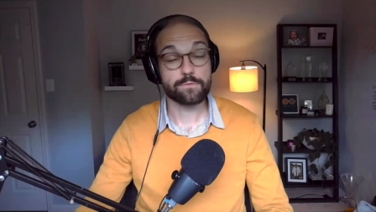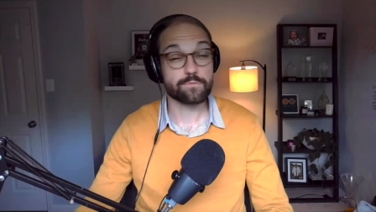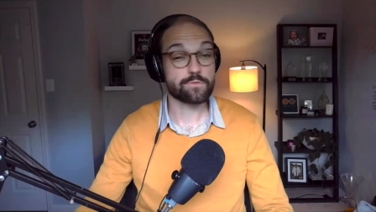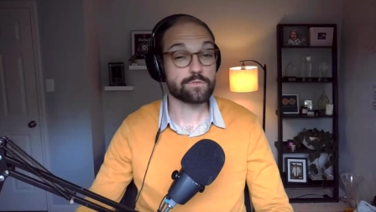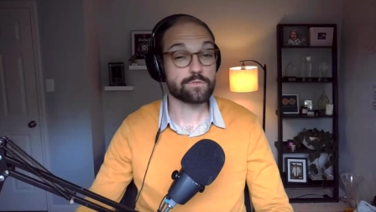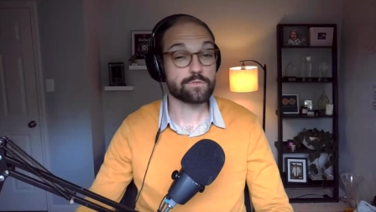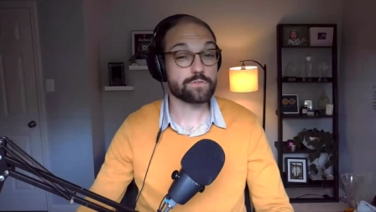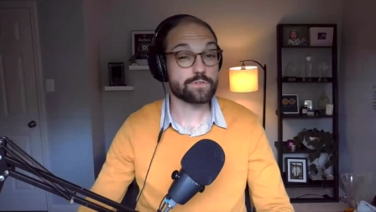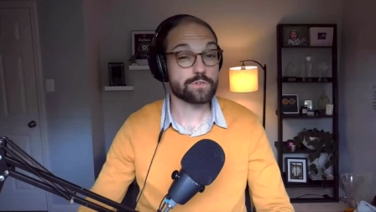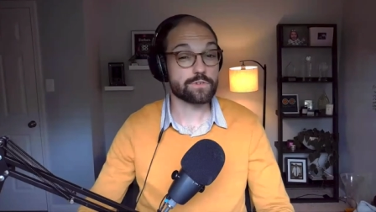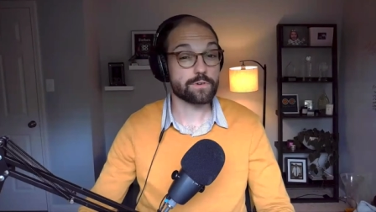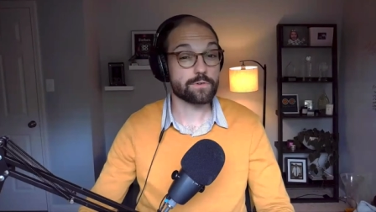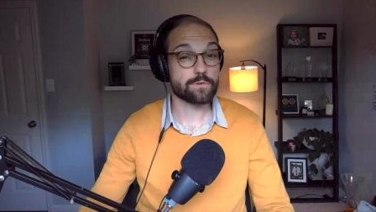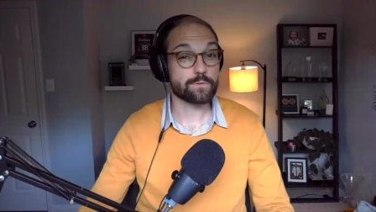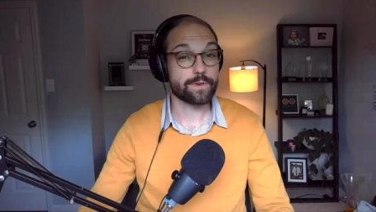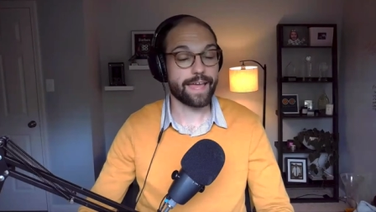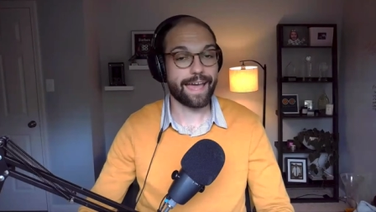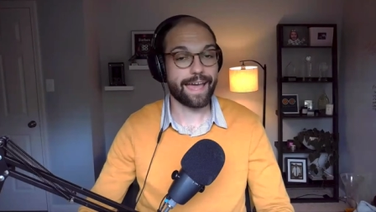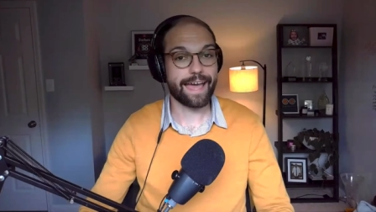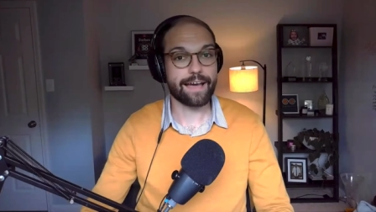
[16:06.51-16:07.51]
we
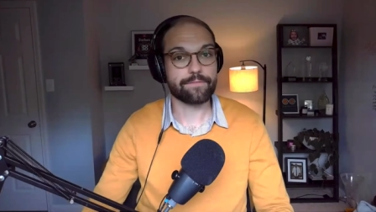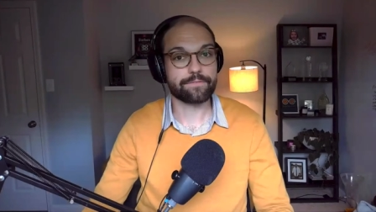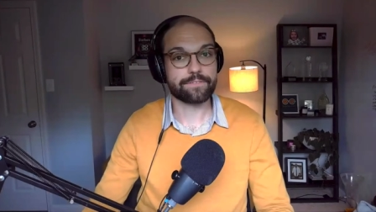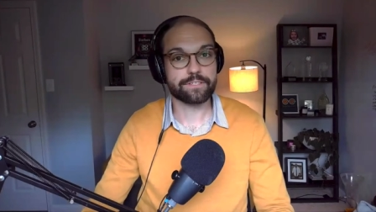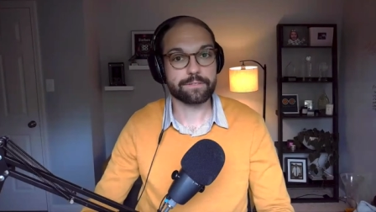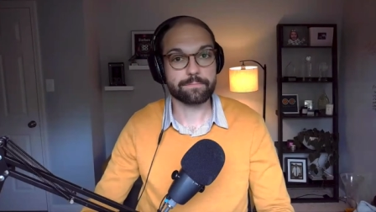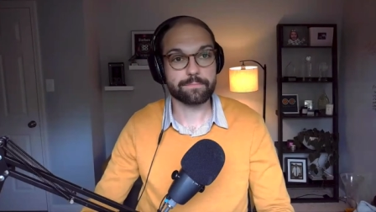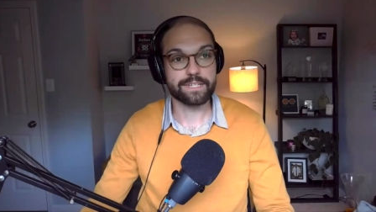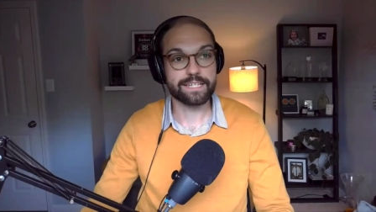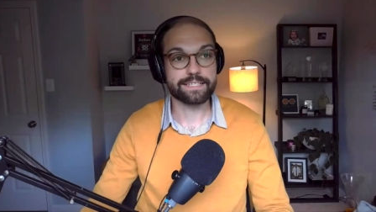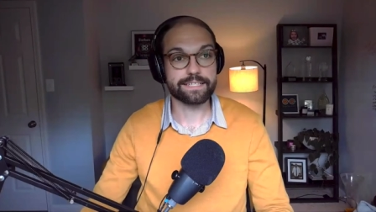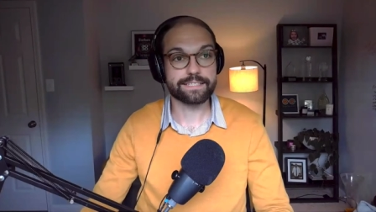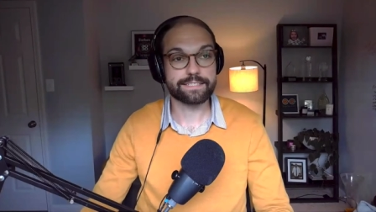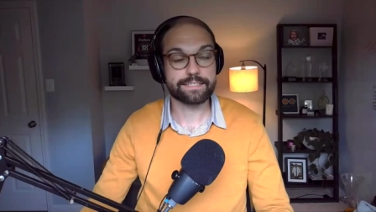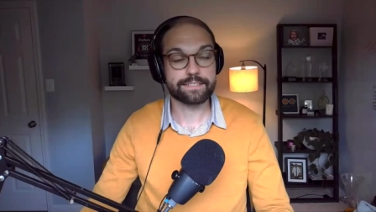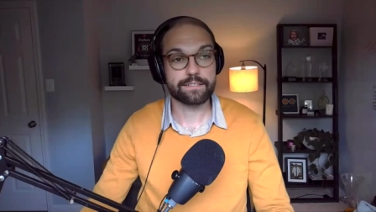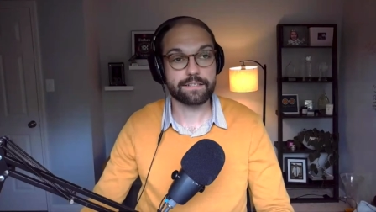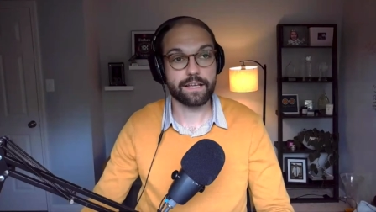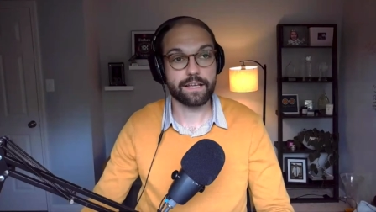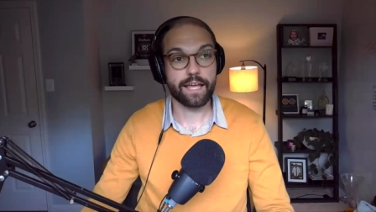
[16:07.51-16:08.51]
don't have to
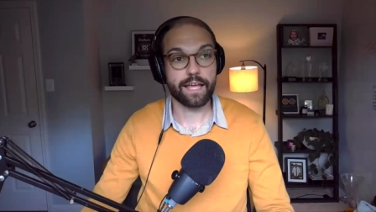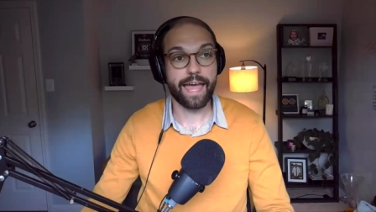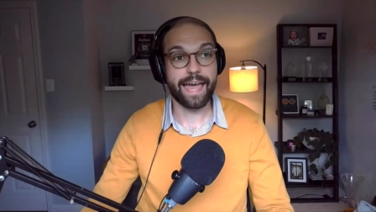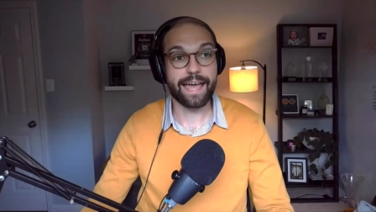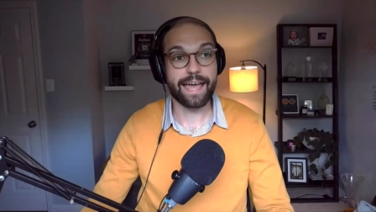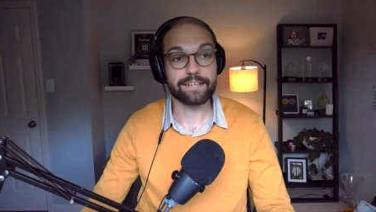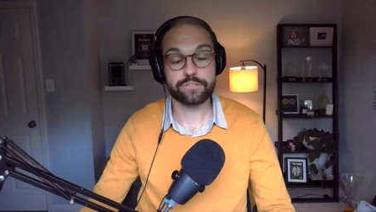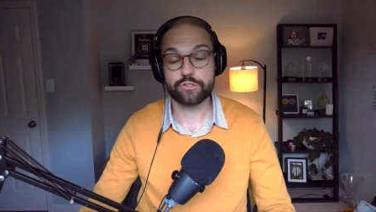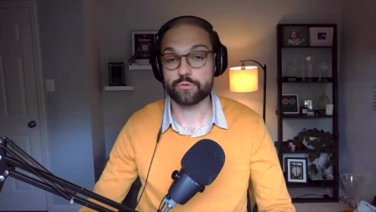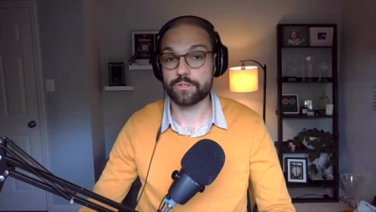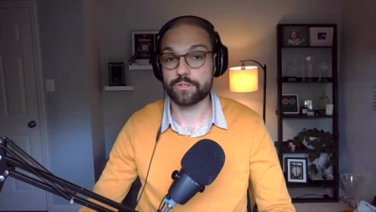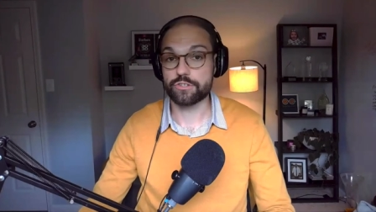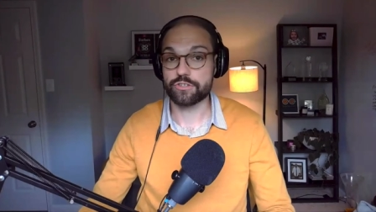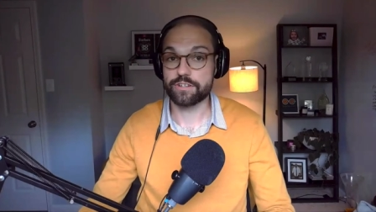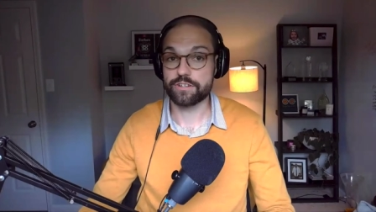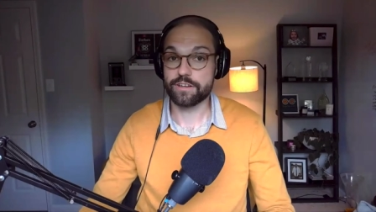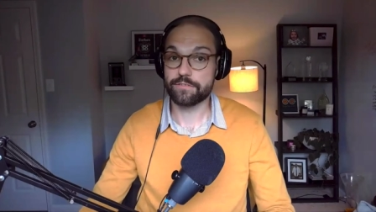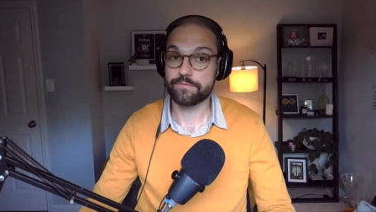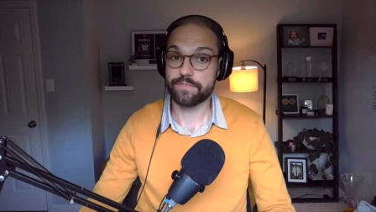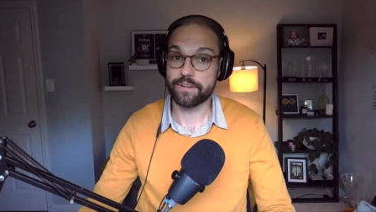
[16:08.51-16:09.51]
meet as
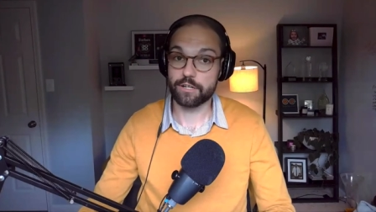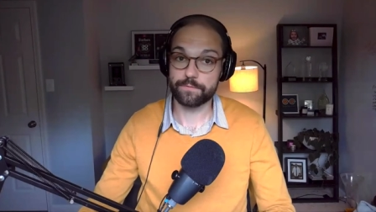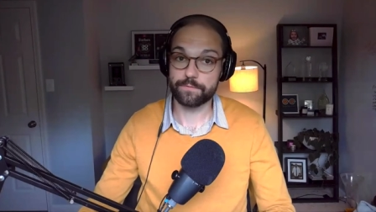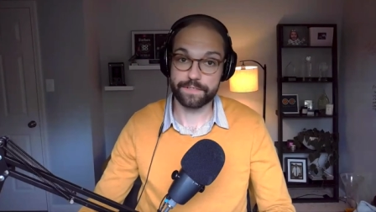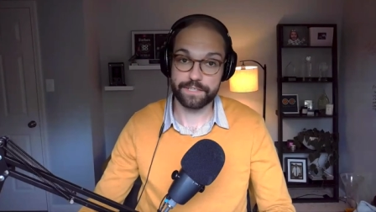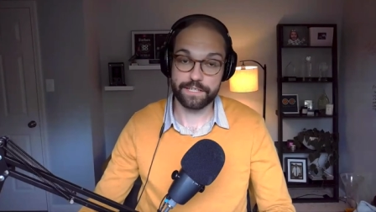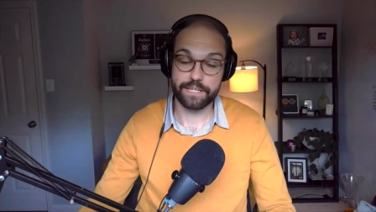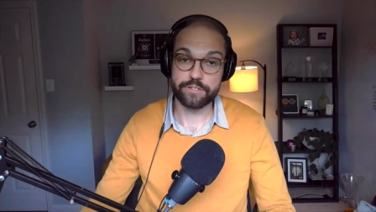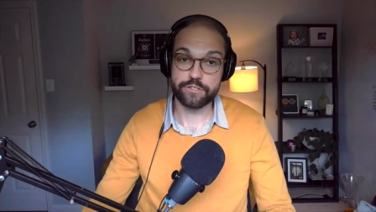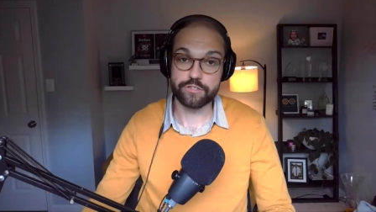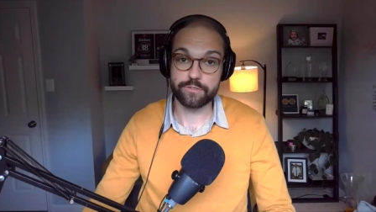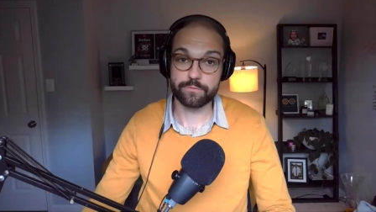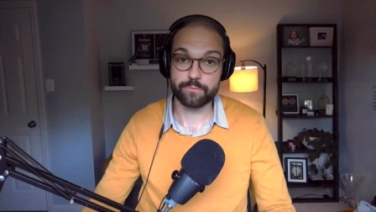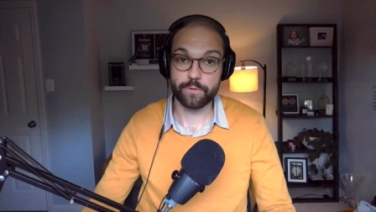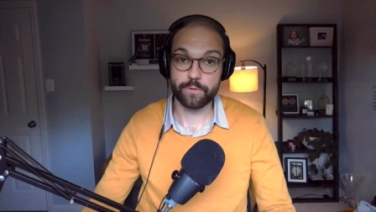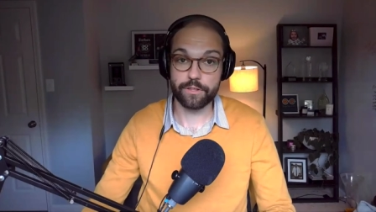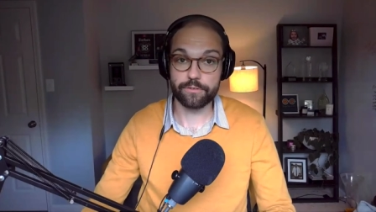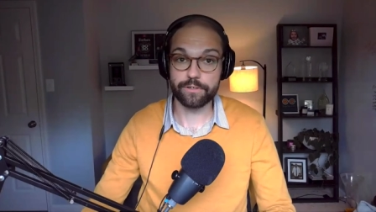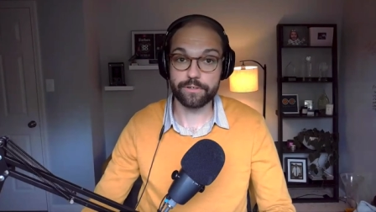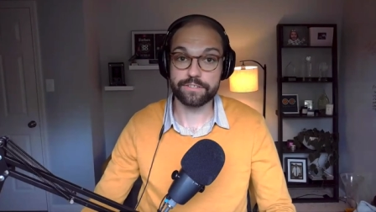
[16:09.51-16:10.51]
stringent of
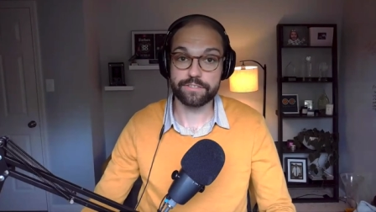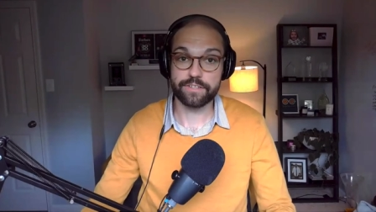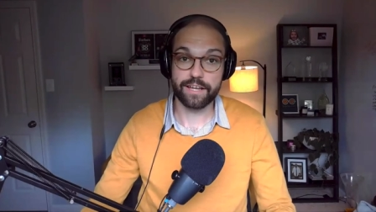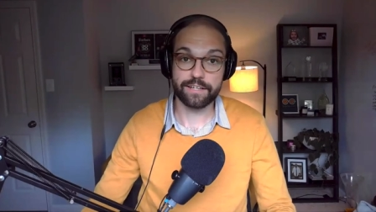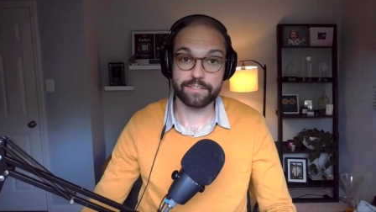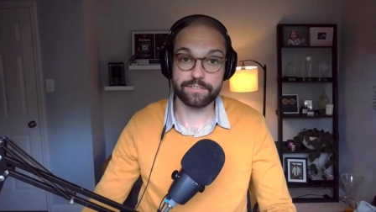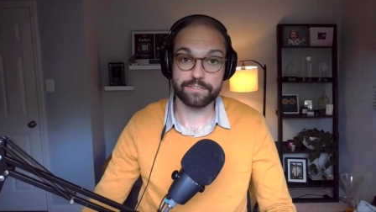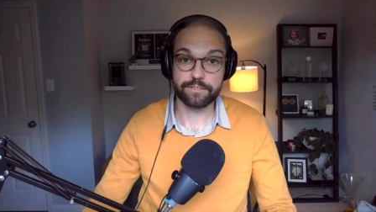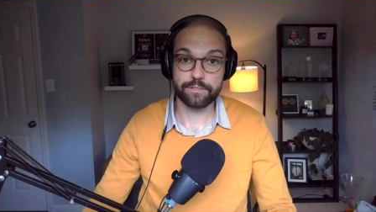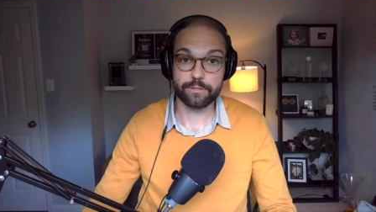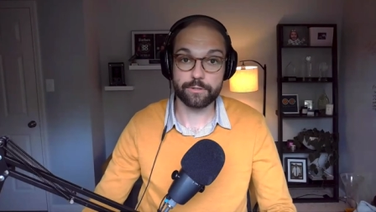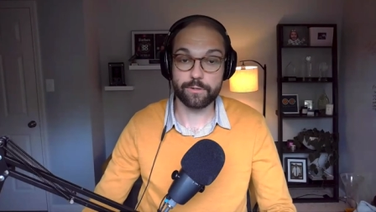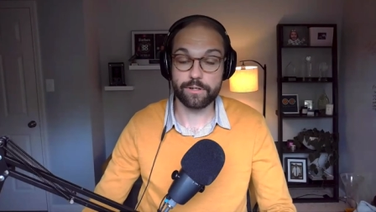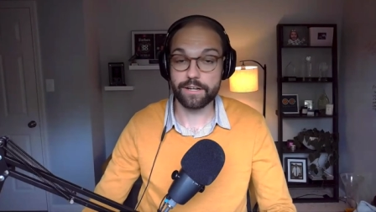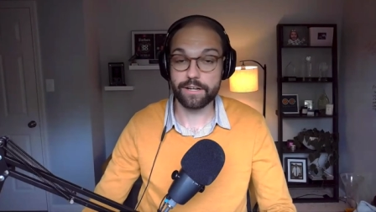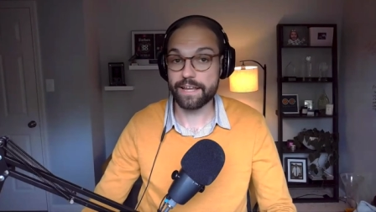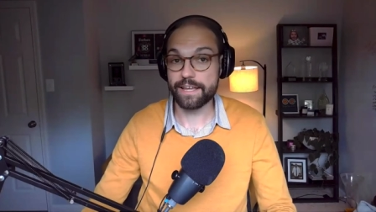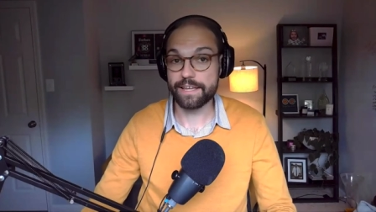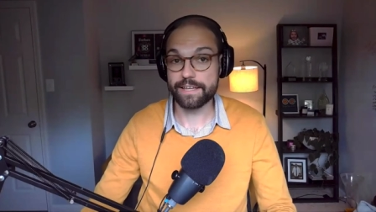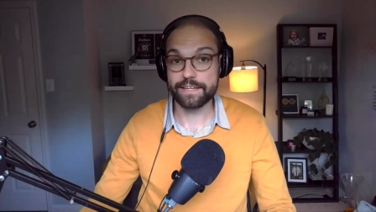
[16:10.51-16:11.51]
verification, whether it's
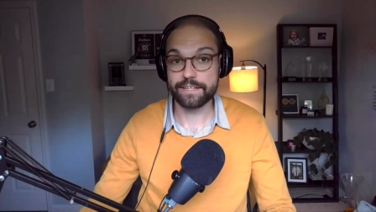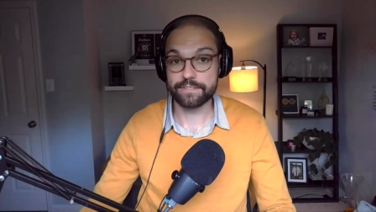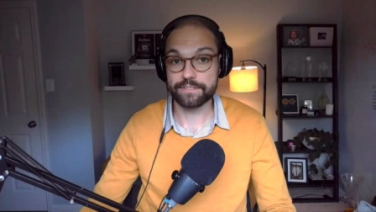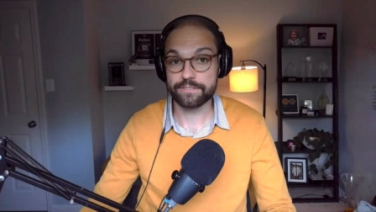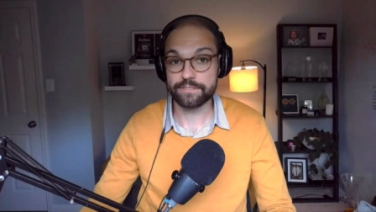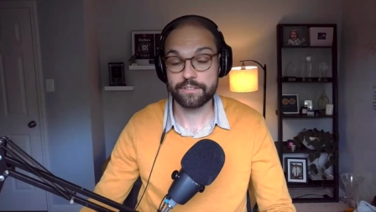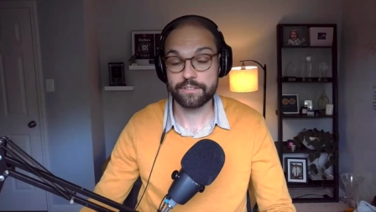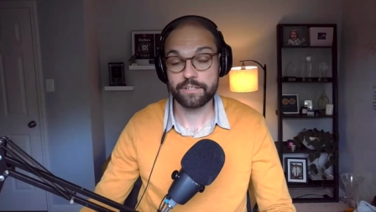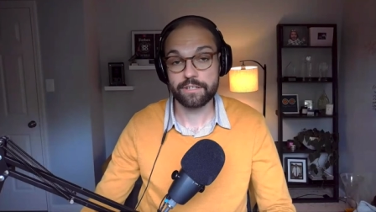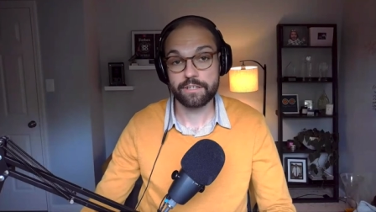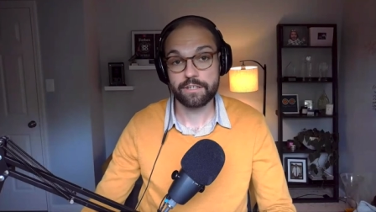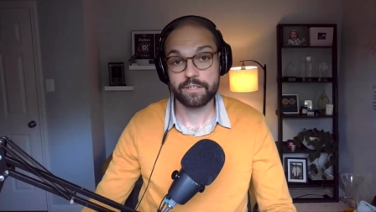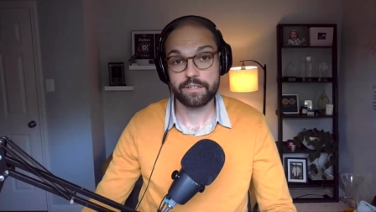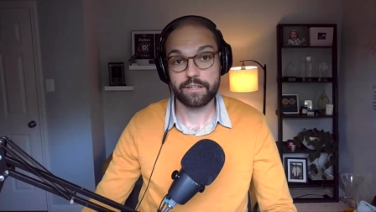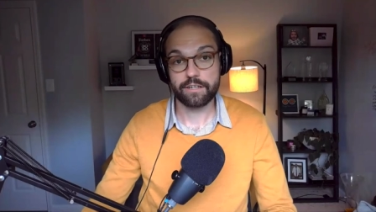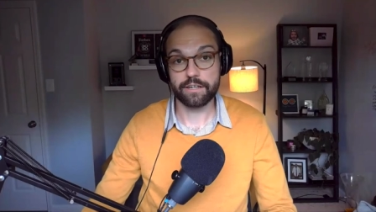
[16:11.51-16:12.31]
ISO or AS